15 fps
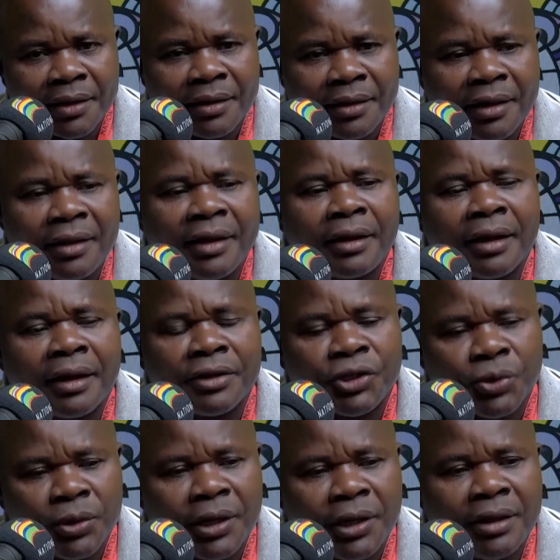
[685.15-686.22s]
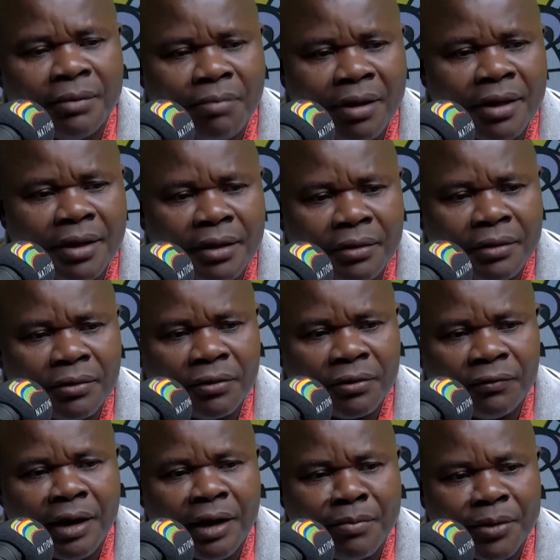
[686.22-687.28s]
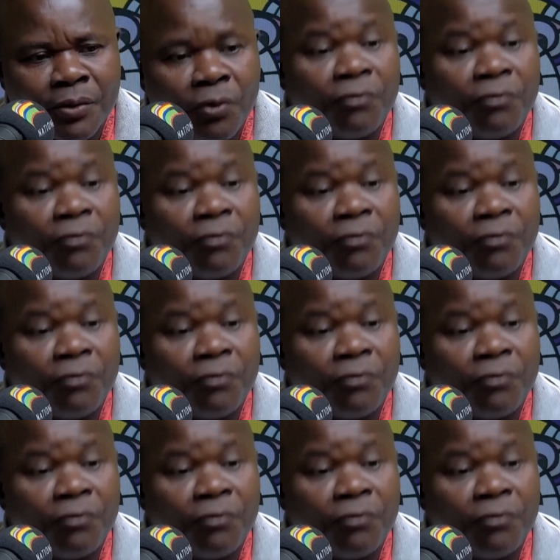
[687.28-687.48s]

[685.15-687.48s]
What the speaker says: then they can shoulder the burden of Harambee.